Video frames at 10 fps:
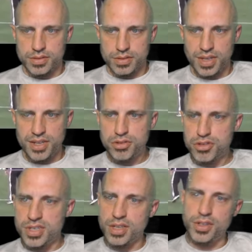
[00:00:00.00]

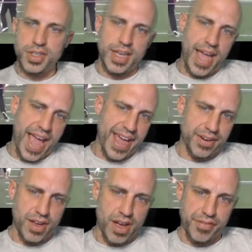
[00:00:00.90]
Interesting looking
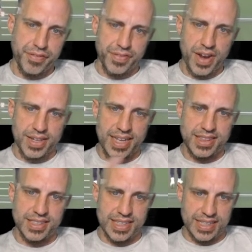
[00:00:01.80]
handoff. I like the
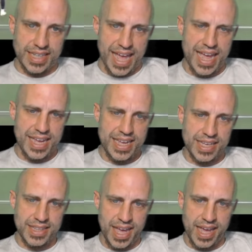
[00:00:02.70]
delay in
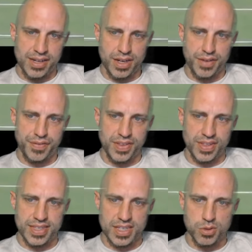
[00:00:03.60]
the handoff. I think
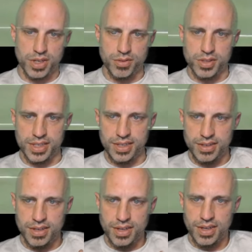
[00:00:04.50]
that's what really
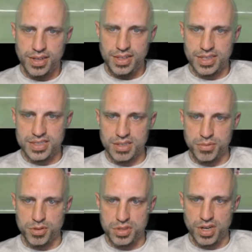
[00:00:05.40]
gets them
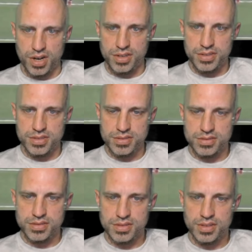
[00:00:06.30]
those yards.
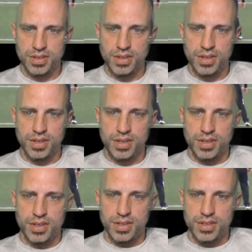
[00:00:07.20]

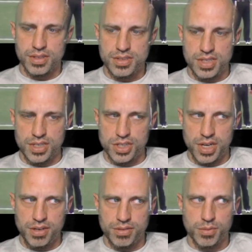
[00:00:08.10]
CJ,
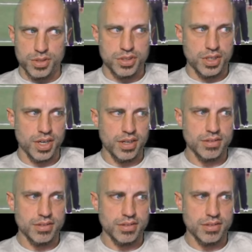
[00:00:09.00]
what you got?